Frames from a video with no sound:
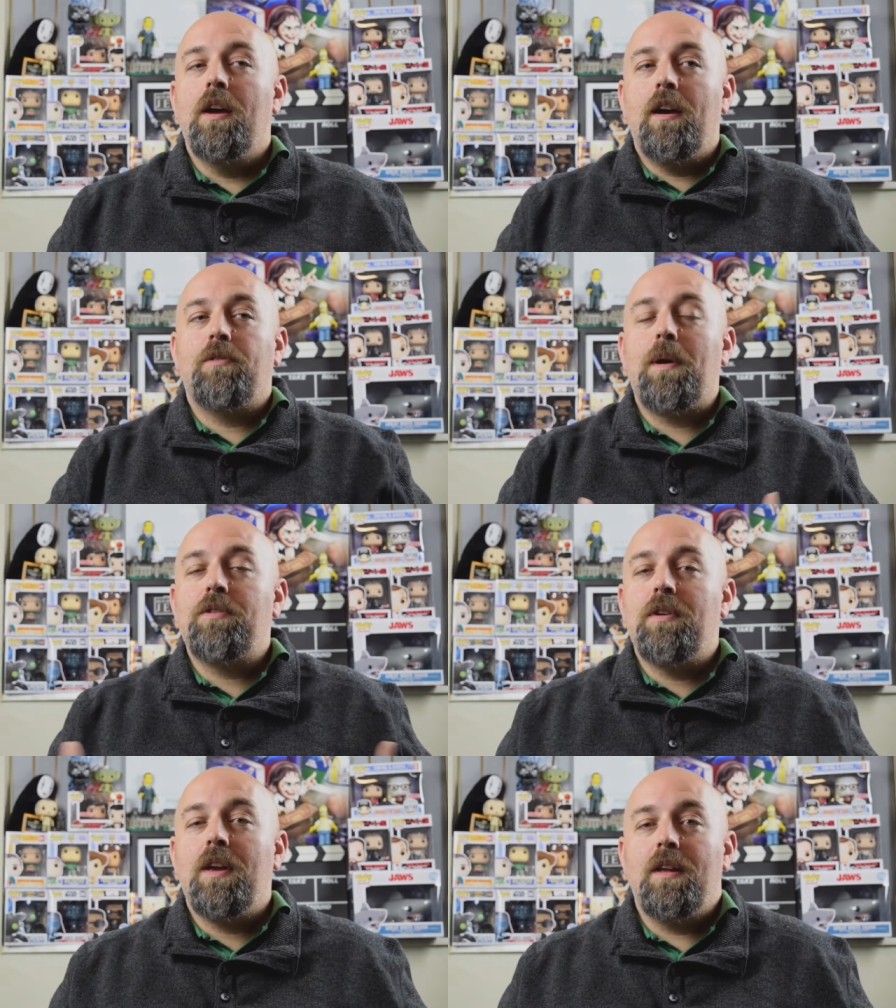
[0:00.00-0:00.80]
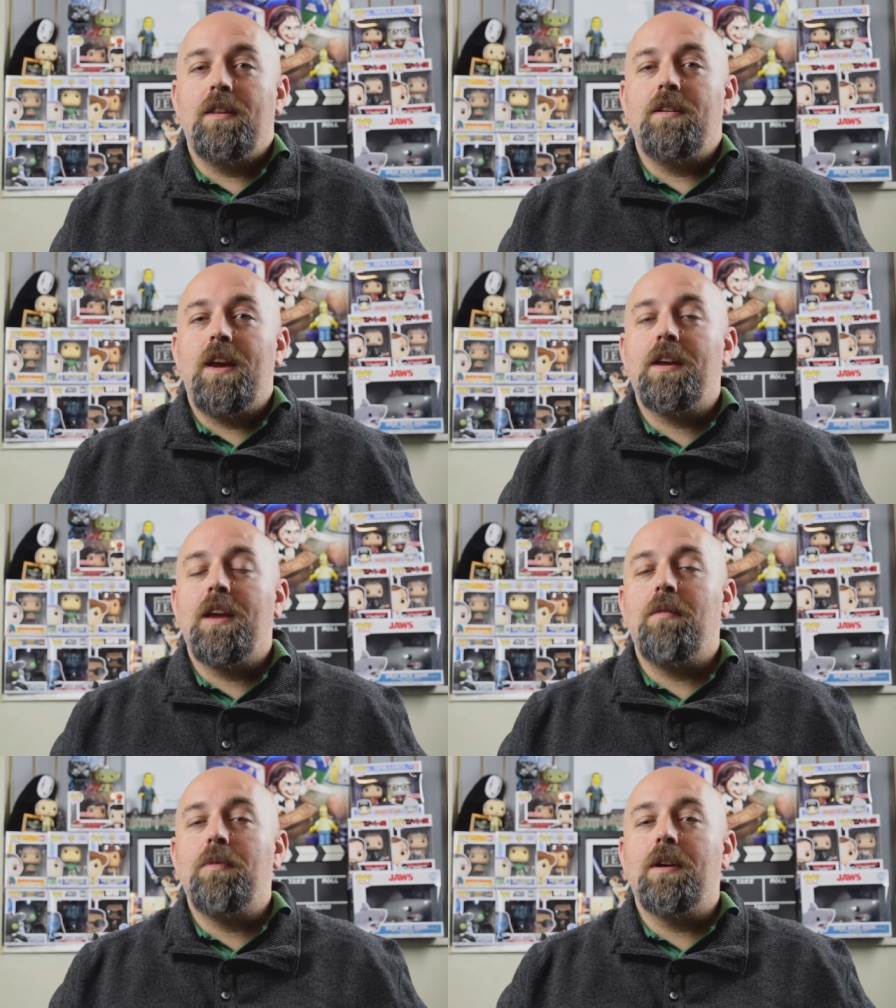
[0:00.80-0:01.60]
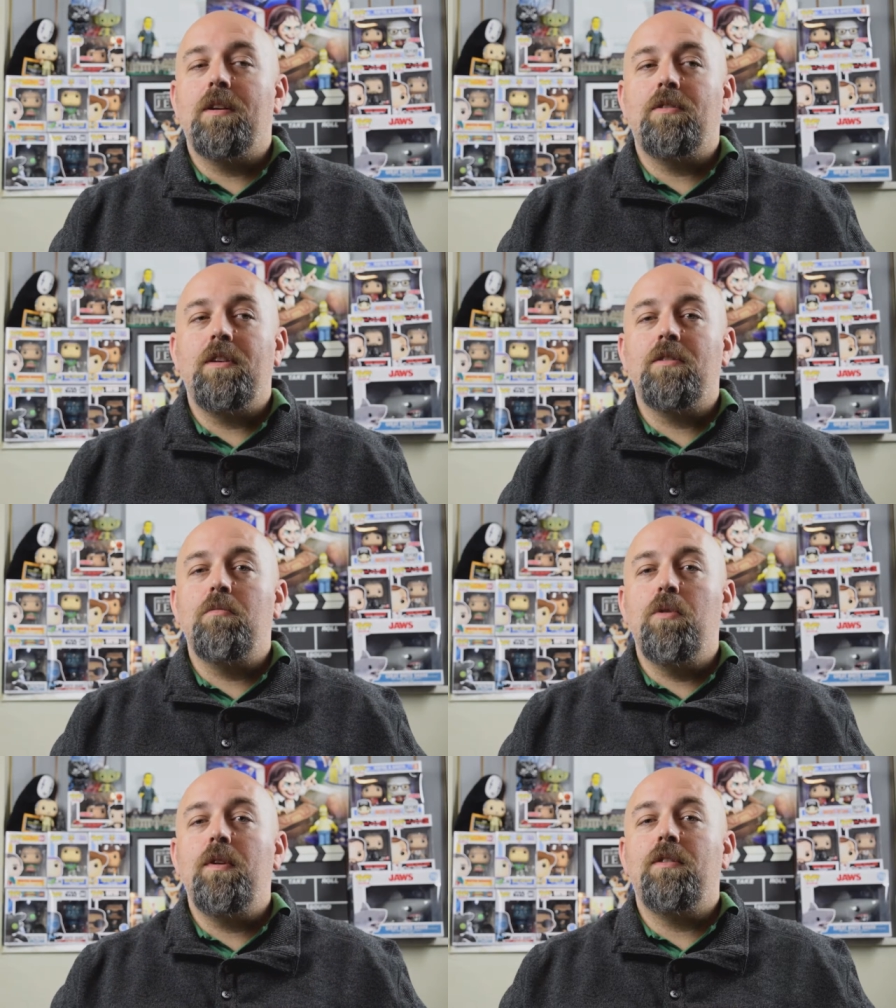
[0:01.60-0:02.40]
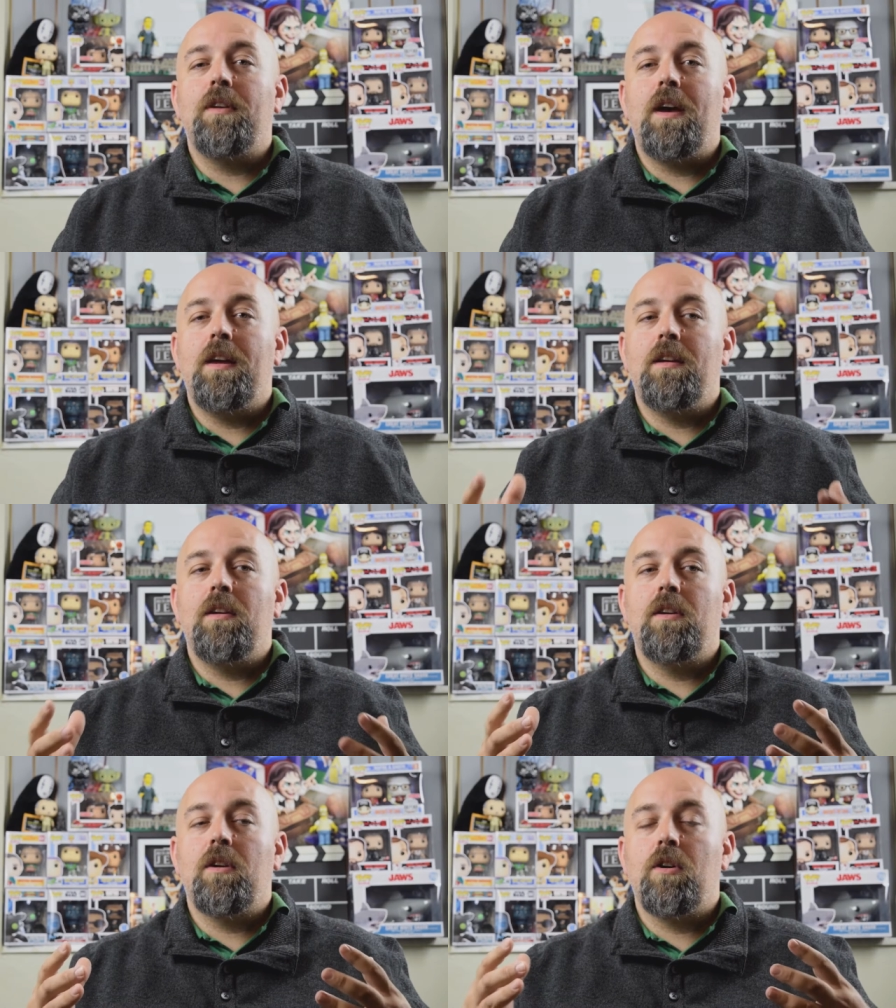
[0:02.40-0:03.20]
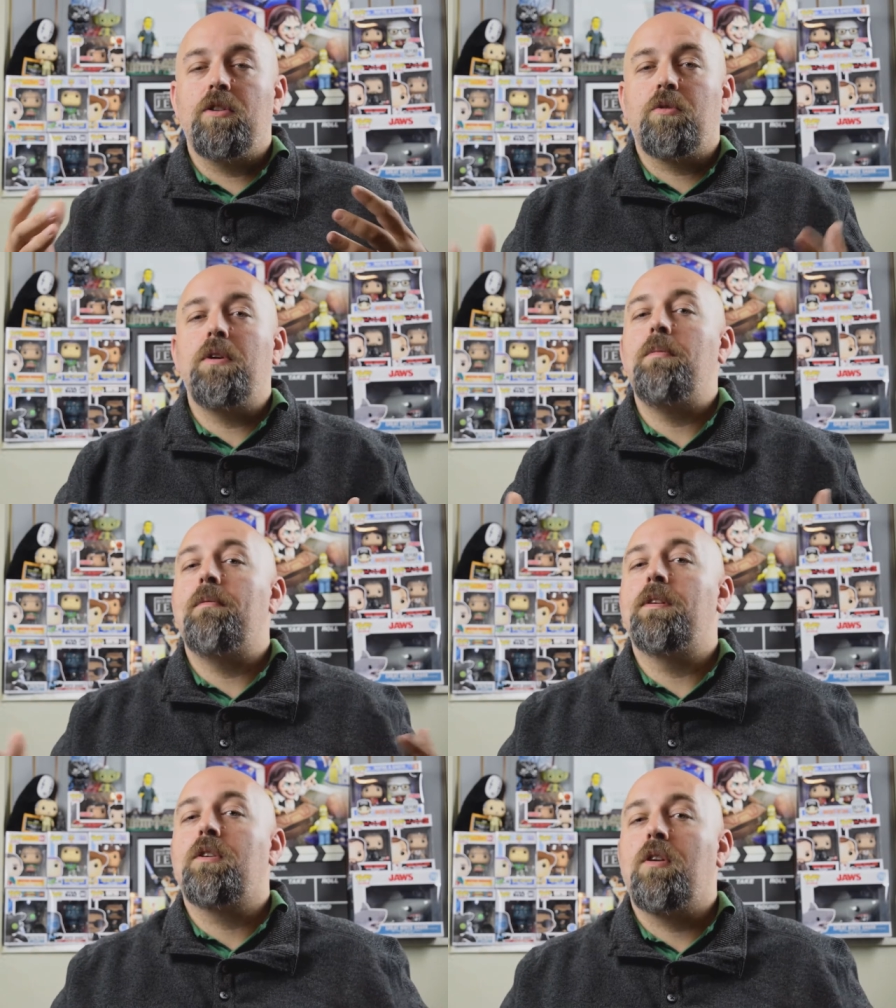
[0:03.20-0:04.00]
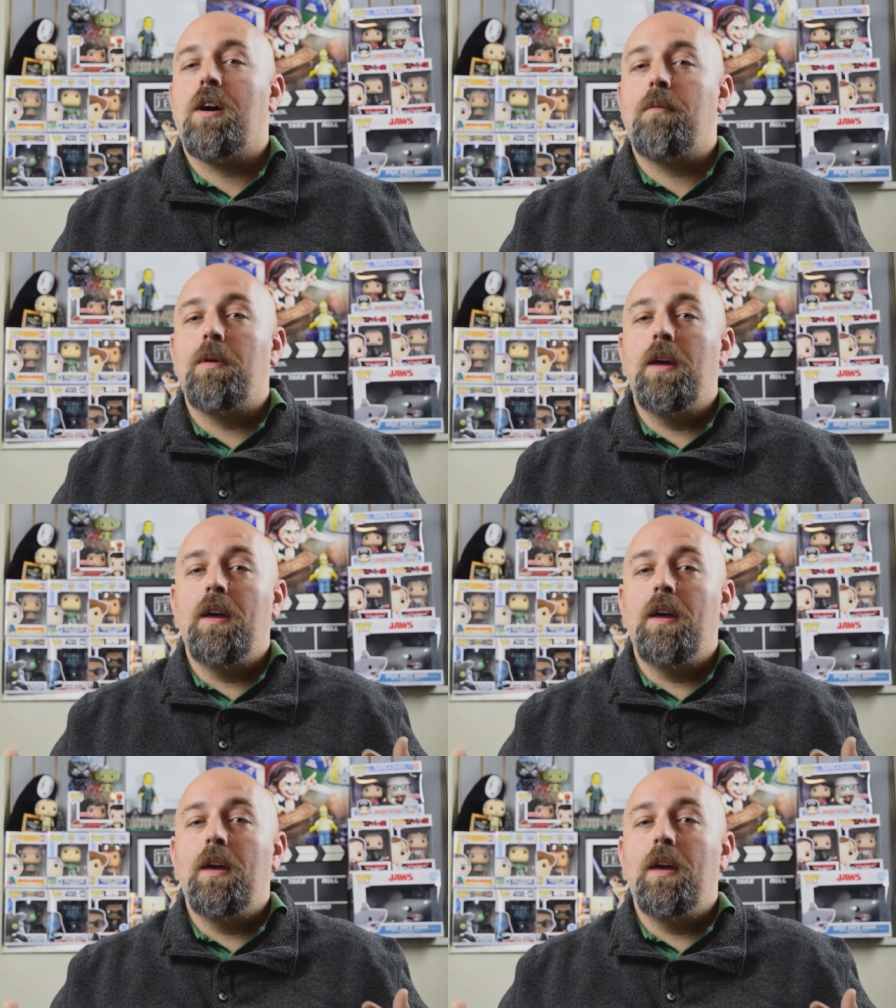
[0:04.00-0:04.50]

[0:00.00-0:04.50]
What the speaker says: especially in the decade, because these are movies that are the cream of the crop,